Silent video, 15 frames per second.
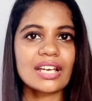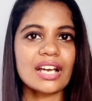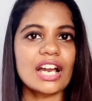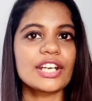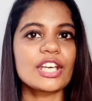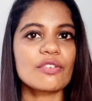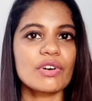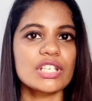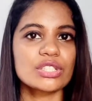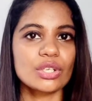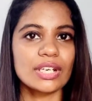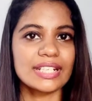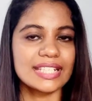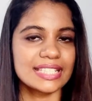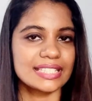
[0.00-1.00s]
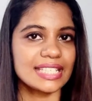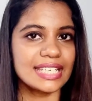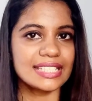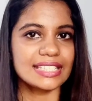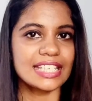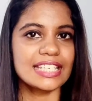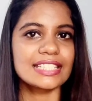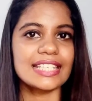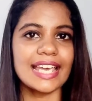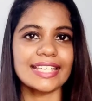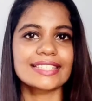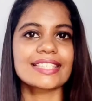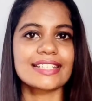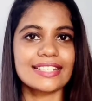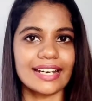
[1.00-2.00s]
cardiovascular diseases,
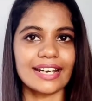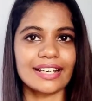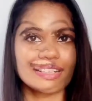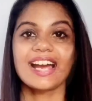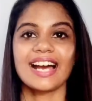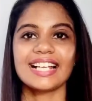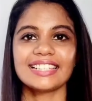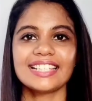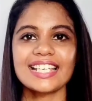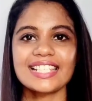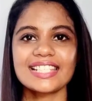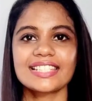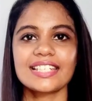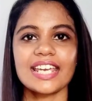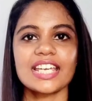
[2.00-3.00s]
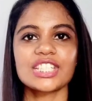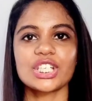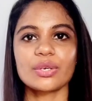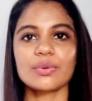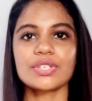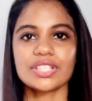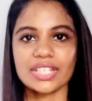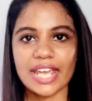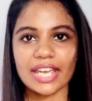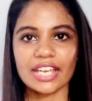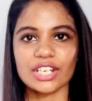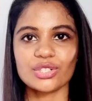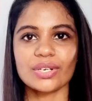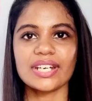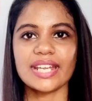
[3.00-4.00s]
etc. At this stage, he was taken
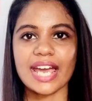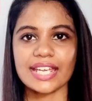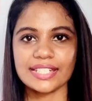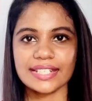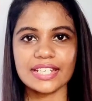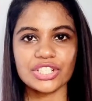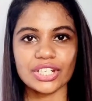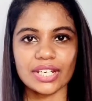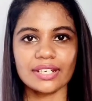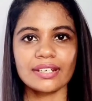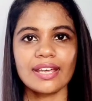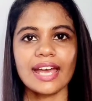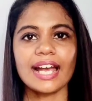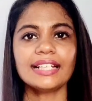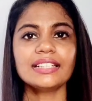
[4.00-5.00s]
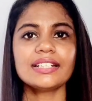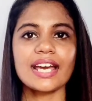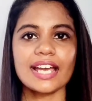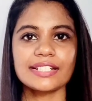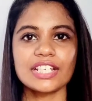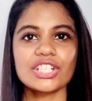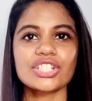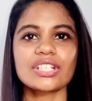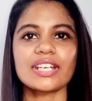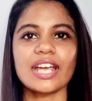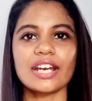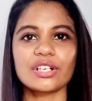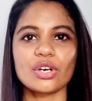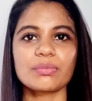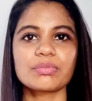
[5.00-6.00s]
to a dietitian and the dietitian
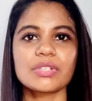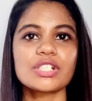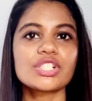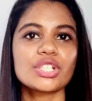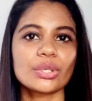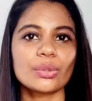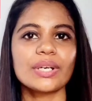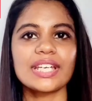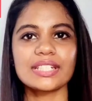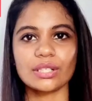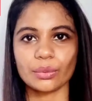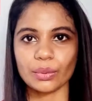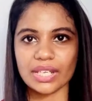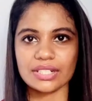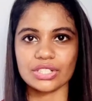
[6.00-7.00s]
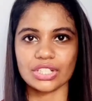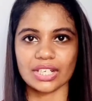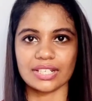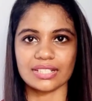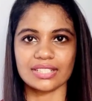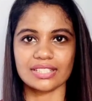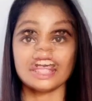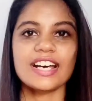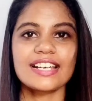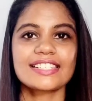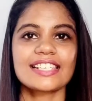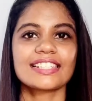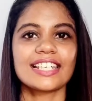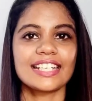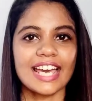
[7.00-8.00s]
adopted two interventions.
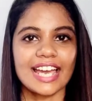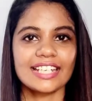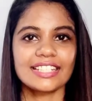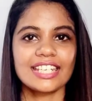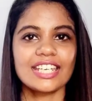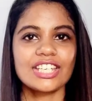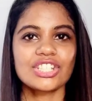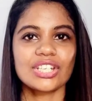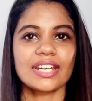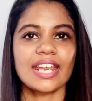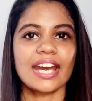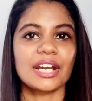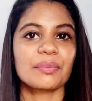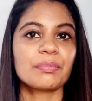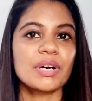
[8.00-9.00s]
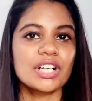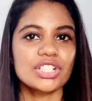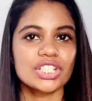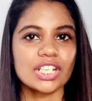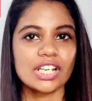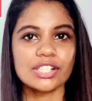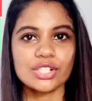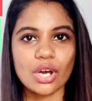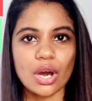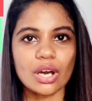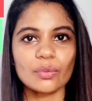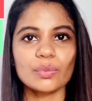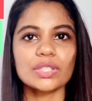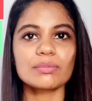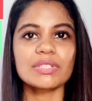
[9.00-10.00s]
First, the dietitian had a personal talk
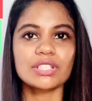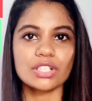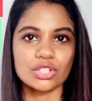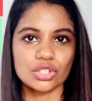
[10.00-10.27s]
with Mr.